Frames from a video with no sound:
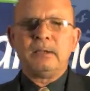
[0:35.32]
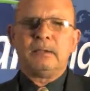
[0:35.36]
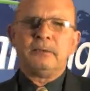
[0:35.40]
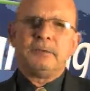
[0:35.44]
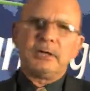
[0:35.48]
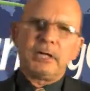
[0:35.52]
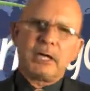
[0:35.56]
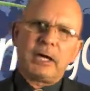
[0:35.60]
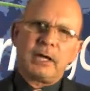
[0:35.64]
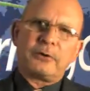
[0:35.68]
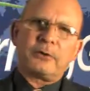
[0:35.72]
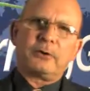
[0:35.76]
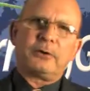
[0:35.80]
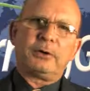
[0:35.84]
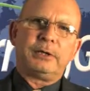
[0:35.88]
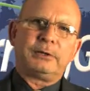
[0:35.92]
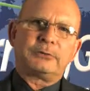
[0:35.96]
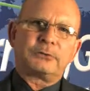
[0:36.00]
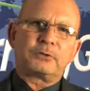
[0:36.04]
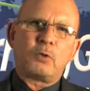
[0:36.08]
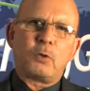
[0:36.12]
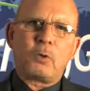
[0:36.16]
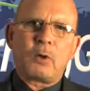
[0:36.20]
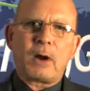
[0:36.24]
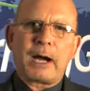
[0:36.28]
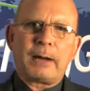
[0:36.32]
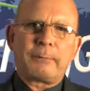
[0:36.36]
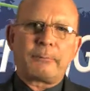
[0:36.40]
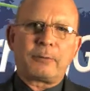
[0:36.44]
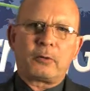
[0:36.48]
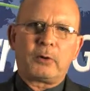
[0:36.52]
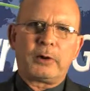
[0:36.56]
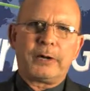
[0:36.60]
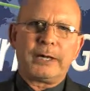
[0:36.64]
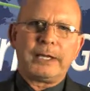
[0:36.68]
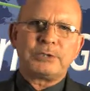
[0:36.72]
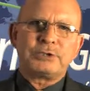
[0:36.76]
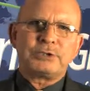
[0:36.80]
The other is
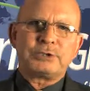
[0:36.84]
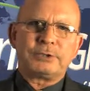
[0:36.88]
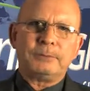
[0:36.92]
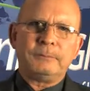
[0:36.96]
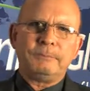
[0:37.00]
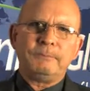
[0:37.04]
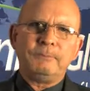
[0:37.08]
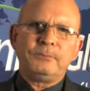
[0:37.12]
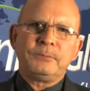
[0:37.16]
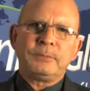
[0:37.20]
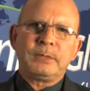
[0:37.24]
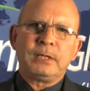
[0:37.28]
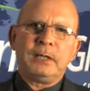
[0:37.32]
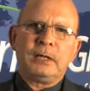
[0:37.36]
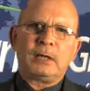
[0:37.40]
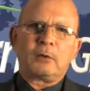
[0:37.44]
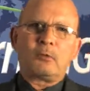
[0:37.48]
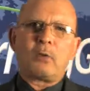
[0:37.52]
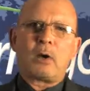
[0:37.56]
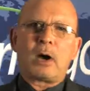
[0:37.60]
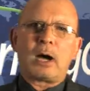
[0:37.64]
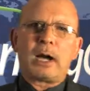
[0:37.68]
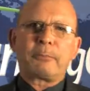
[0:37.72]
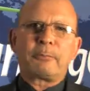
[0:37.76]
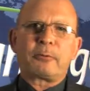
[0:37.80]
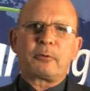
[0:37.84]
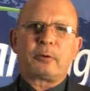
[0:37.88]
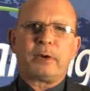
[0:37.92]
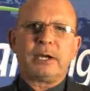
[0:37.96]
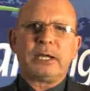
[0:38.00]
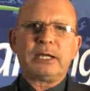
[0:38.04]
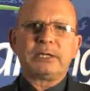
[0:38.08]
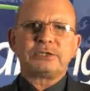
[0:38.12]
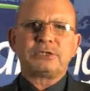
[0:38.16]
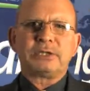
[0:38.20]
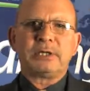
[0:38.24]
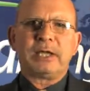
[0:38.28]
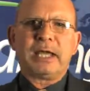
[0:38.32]
cooperation. And
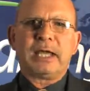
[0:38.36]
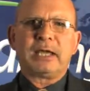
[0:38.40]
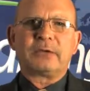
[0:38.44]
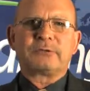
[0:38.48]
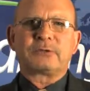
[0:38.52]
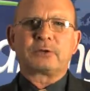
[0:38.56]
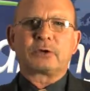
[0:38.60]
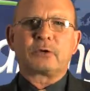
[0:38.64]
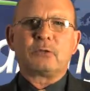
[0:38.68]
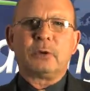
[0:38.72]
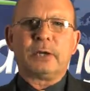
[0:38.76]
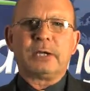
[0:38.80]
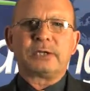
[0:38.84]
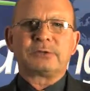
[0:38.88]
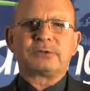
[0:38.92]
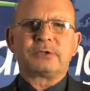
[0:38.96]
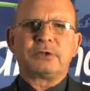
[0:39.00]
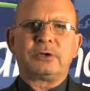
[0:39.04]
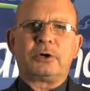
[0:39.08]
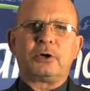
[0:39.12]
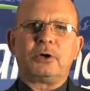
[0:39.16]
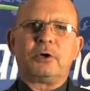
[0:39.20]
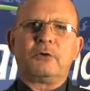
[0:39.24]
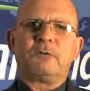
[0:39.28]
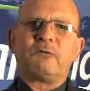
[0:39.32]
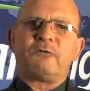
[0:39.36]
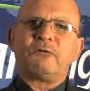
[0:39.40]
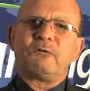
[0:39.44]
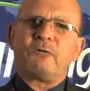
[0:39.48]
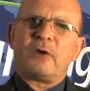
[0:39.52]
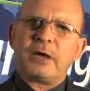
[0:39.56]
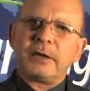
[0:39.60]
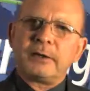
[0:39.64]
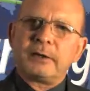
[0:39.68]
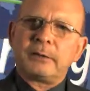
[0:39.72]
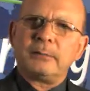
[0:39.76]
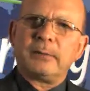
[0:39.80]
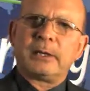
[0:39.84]
cooperation asks the question, are you
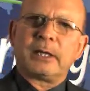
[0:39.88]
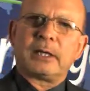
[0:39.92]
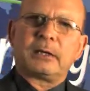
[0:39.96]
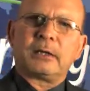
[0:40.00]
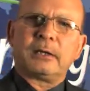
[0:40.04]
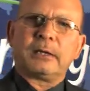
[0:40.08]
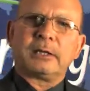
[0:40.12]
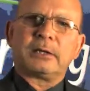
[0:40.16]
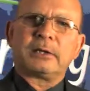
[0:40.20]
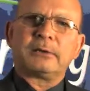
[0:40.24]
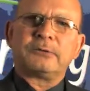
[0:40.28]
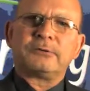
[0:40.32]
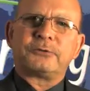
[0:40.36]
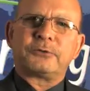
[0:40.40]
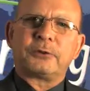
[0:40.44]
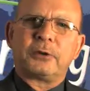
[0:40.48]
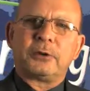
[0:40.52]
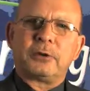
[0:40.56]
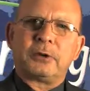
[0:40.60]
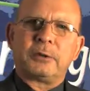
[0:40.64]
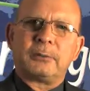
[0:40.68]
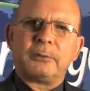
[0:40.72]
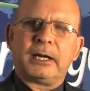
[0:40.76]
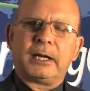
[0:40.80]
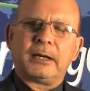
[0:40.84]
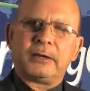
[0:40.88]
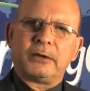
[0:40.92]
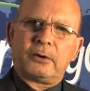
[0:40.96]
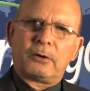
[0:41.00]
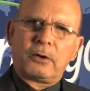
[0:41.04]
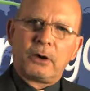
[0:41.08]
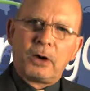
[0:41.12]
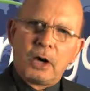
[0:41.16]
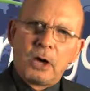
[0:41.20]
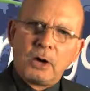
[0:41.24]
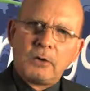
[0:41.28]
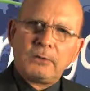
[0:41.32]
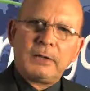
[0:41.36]
fundamentally concerned about your
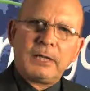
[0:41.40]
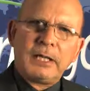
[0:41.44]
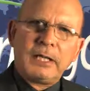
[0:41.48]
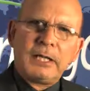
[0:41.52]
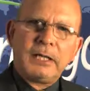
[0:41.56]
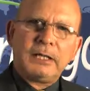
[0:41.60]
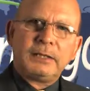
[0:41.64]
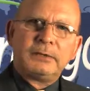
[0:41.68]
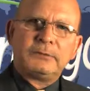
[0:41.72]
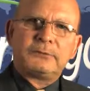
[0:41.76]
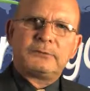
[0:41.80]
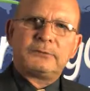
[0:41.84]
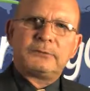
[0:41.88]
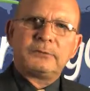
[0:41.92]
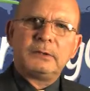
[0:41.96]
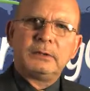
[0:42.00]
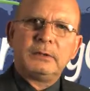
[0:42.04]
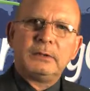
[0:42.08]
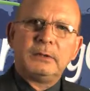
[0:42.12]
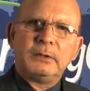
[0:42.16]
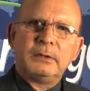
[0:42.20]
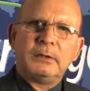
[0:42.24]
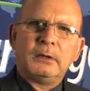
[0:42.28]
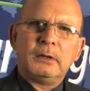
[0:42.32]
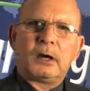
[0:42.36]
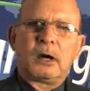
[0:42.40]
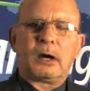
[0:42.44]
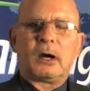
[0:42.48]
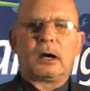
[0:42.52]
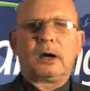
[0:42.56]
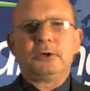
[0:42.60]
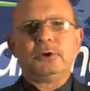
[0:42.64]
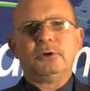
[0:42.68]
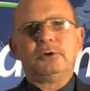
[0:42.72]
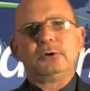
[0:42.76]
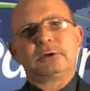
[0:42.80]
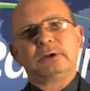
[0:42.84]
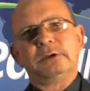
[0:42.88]
own needs? Are
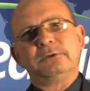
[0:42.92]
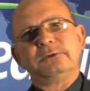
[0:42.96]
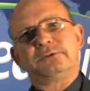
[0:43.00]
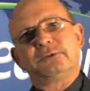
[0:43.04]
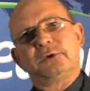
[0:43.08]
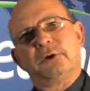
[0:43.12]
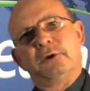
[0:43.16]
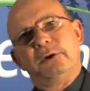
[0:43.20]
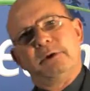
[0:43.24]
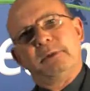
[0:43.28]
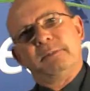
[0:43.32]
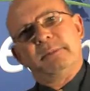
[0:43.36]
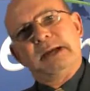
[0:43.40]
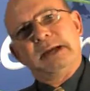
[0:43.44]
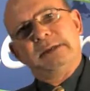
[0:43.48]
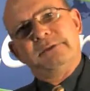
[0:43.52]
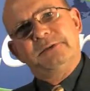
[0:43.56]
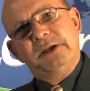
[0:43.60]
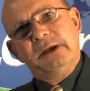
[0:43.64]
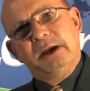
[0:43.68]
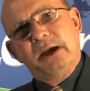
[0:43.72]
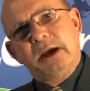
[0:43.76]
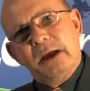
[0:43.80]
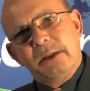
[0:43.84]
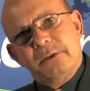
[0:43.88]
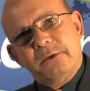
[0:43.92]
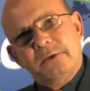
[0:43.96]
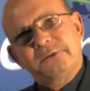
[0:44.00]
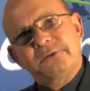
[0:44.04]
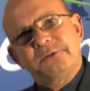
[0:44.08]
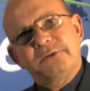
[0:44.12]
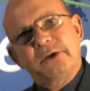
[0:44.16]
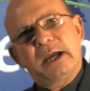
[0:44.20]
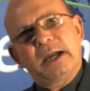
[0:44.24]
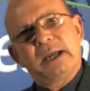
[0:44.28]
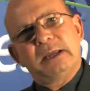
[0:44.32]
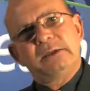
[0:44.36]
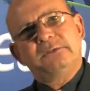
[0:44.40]
you concerned about the other
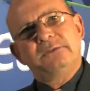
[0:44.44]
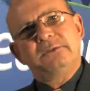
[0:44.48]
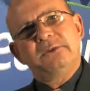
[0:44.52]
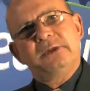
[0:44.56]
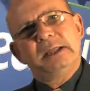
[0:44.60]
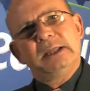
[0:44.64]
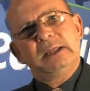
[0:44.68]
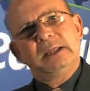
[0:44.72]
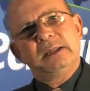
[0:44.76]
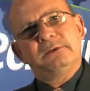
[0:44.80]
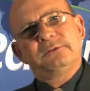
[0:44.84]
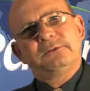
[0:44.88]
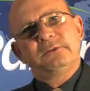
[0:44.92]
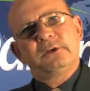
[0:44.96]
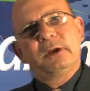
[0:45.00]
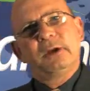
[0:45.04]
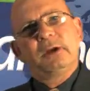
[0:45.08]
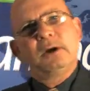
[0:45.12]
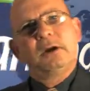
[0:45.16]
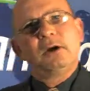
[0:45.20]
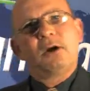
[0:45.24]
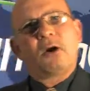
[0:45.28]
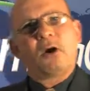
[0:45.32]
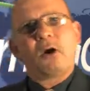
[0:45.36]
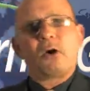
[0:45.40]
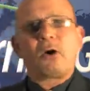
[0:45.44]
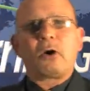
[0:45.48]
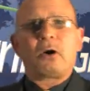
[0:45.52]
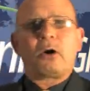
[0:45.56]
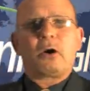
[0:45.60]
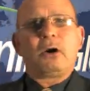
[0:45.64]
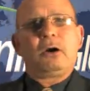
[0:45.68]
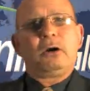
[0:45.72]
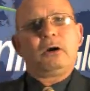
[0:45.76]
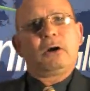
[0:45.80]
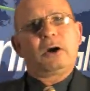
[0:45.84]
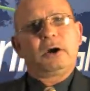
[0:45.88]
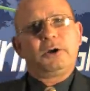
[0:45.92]
side's needs?
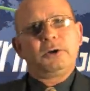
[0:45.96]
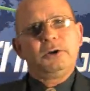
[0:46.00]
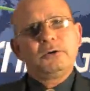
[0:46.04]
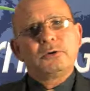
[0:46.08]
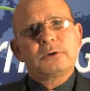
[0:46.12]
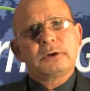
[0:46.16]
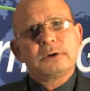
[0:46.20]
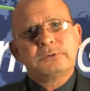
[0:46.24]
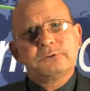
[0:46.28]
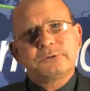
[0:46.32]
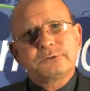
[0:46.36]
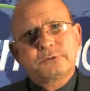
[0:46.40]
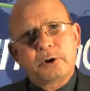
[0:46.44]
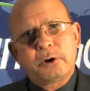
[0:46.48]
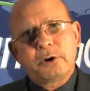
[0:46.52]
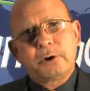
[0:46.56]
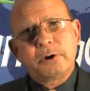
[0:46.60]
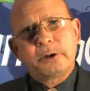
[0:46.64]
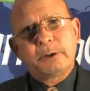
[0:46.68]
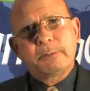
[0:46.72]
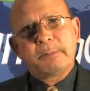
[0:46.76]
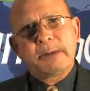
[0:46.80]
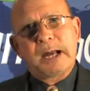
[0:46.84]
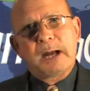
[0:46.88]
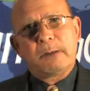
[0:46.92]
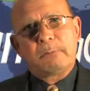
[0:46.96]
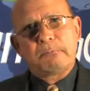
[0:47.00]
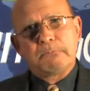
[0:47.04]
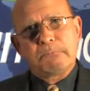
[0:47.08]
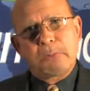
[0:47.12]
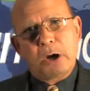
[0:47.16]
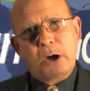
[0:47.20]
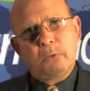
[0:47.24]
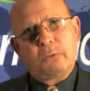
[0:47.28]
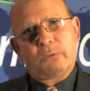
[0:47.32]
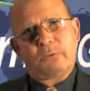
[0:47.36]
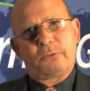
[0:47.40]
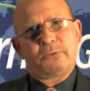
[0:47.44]
Or are you concerned about
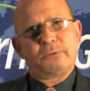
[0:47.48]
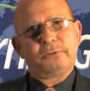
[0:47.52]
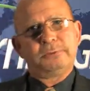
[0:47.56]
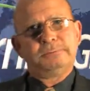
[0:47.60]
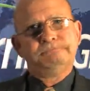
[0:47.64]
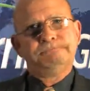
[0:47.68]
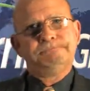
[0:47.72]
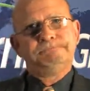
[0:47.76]
both?